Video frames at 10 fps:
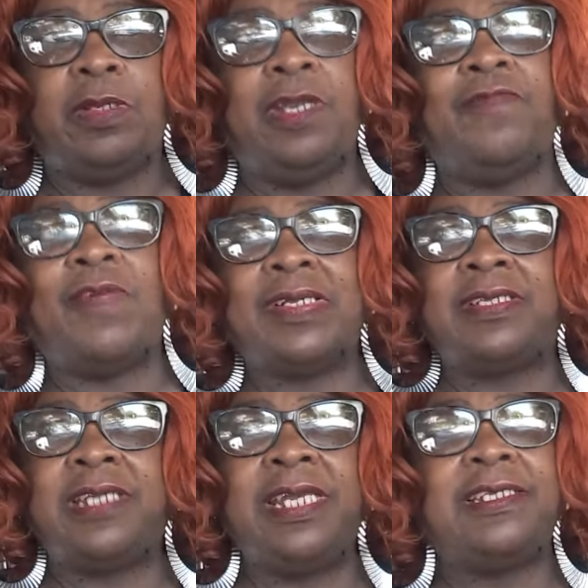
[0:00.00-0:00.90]
If I
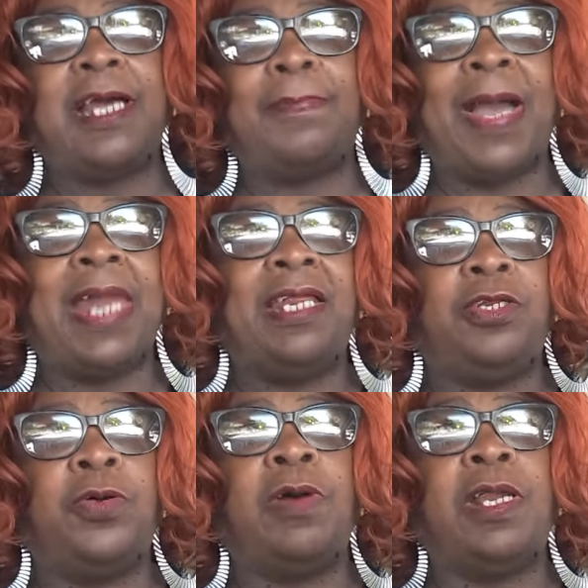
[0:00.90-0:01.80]
see somebody
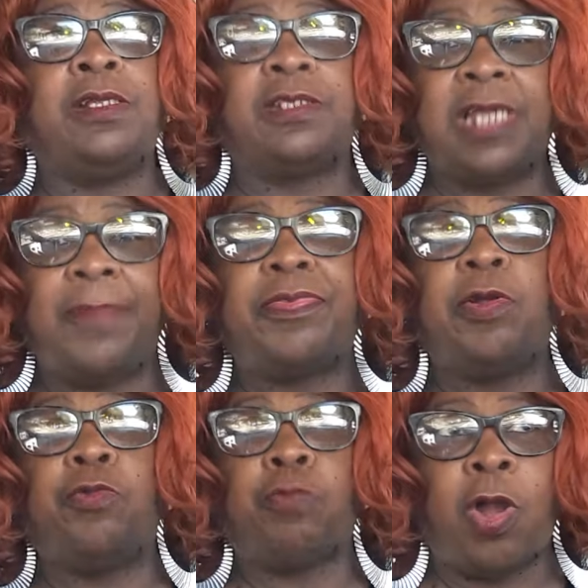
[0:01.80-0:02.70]
doing
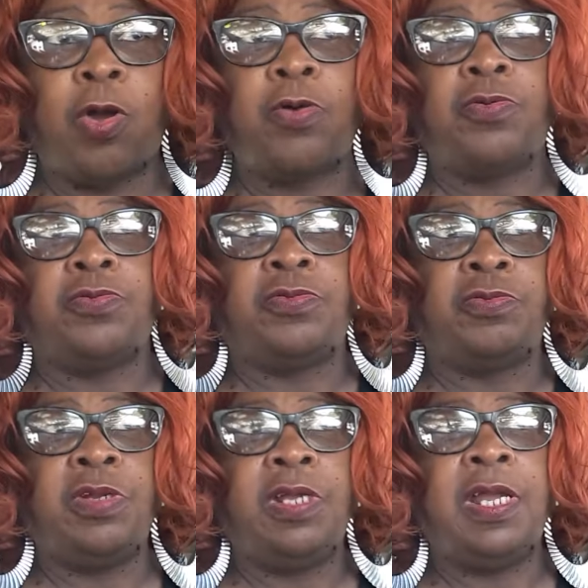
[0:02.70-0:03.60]
something wrong,
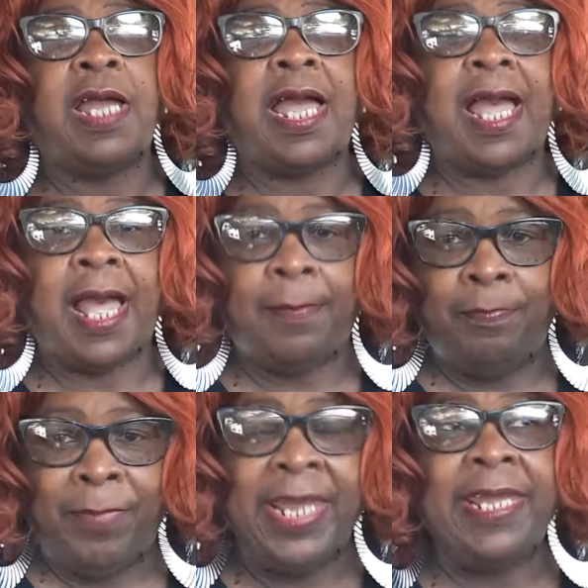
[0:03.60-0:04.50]

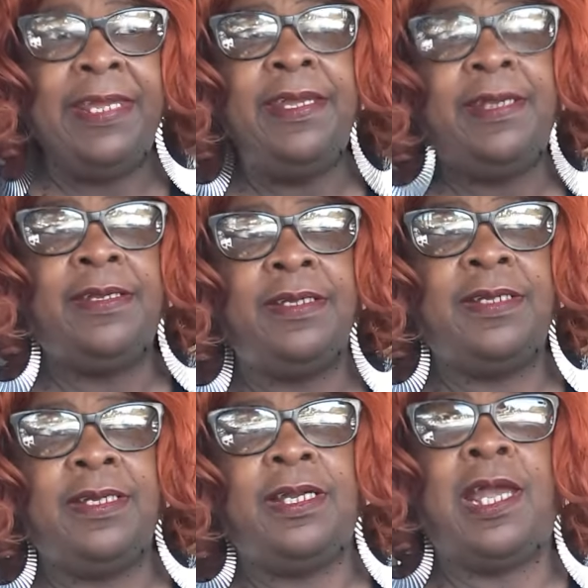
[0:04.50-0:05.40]
me
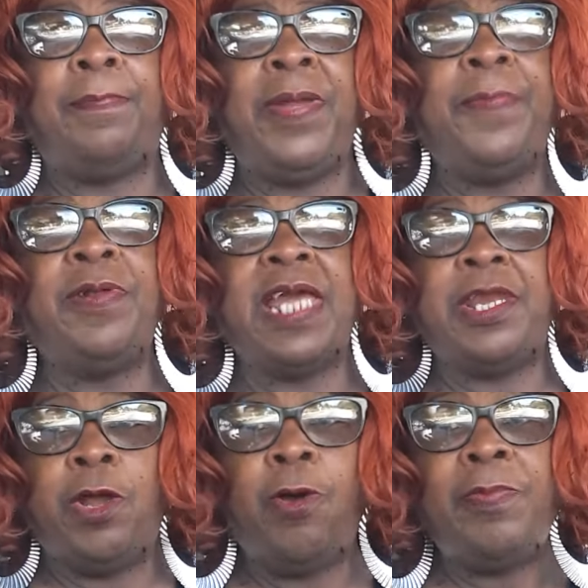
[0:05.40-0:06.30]
and people that
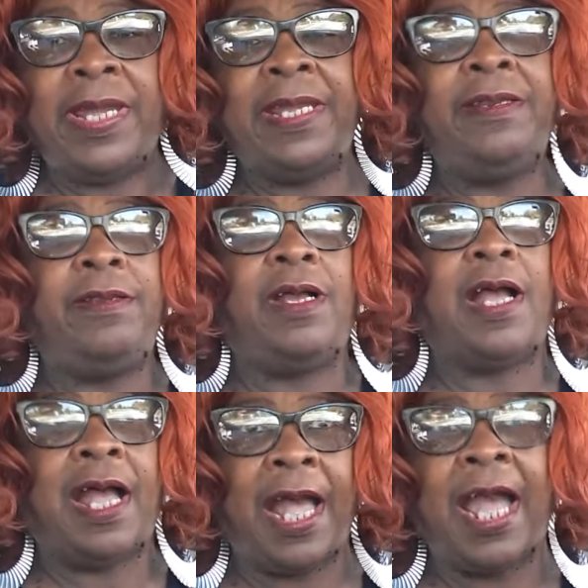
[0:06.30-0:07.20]
know me,
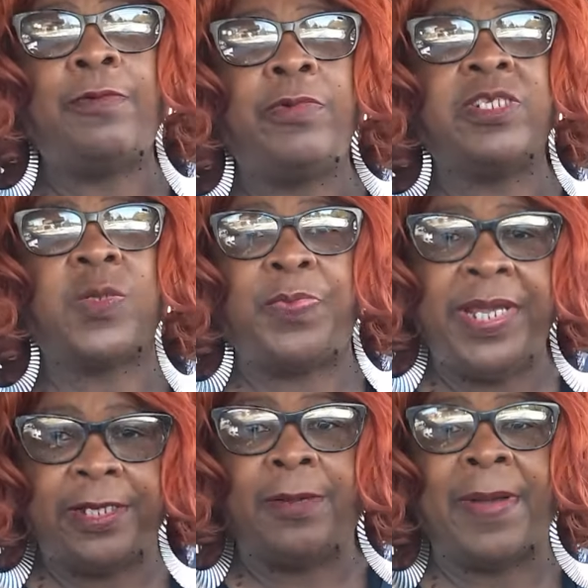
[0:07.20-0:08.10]
I will
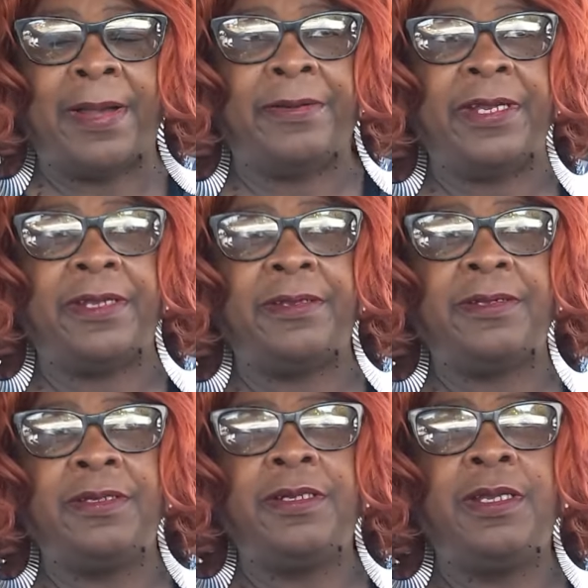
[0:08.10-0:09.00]
speak about it.
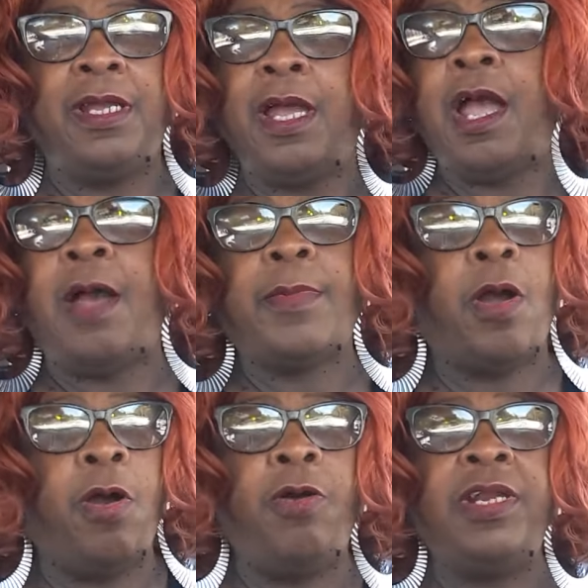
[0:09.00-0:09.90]
I'm
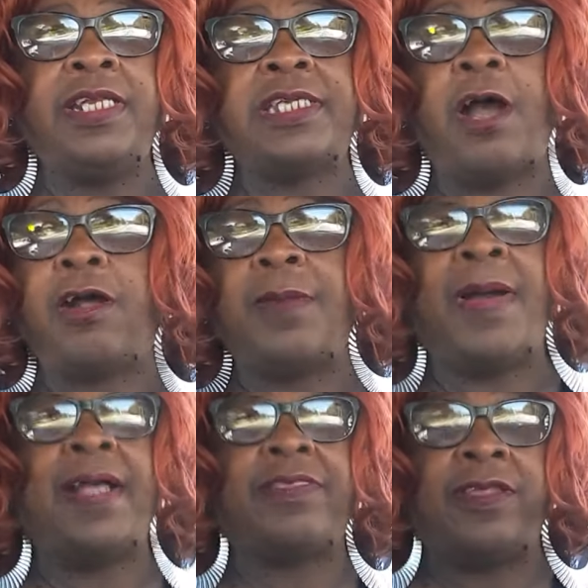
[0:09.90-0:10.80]
only talking
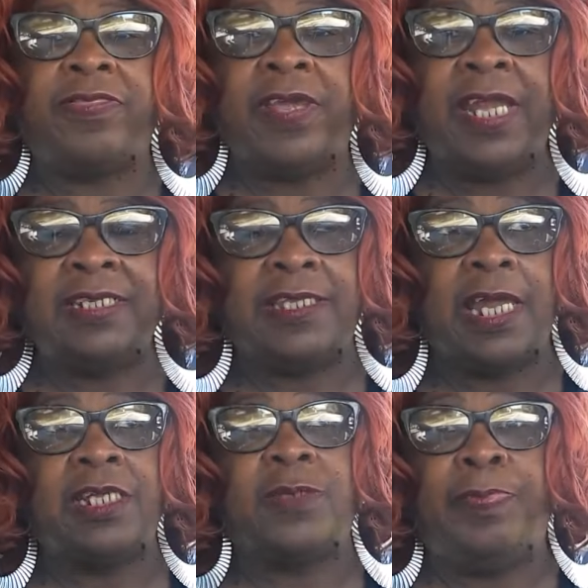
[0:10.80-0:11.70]
about the things
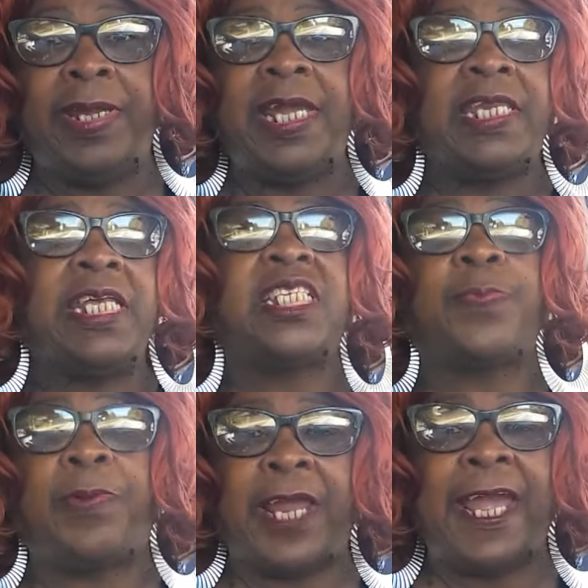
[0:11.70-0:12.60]
that is being
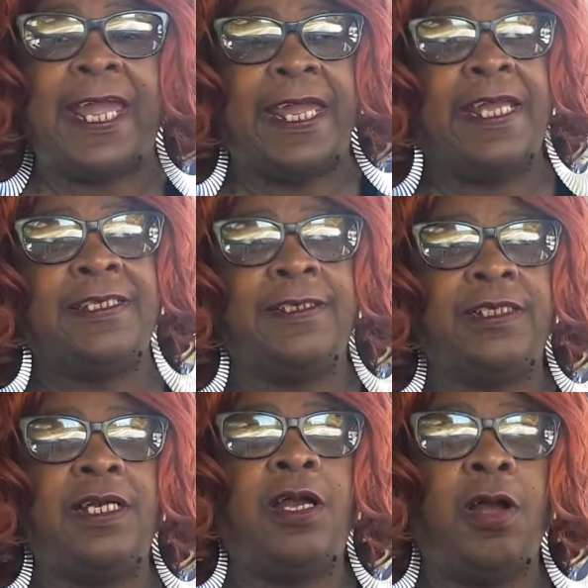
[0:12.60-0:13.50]
displayed
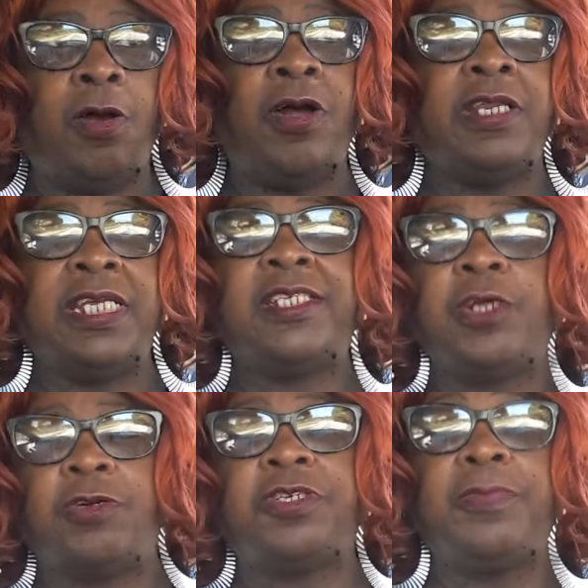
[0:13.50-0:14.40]
on this
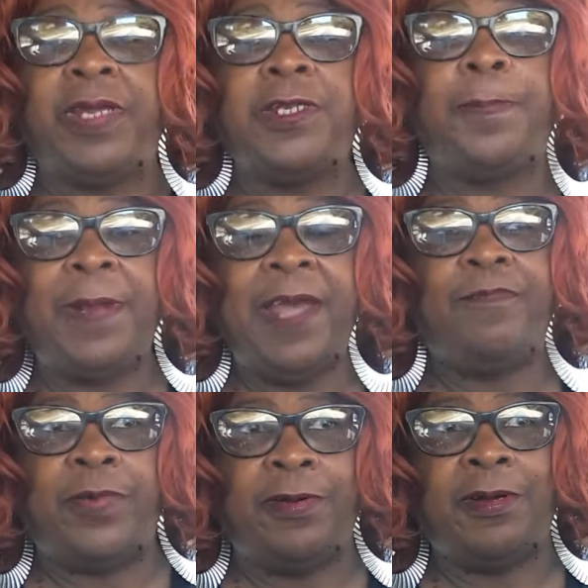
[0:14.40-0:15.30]
social media
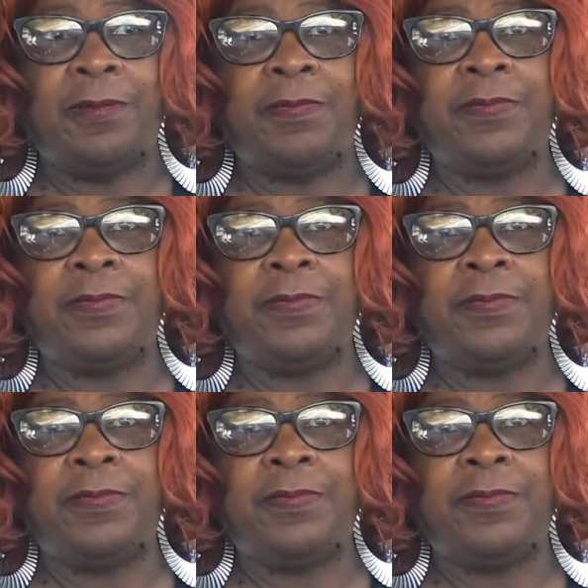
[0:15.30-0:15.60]
platform.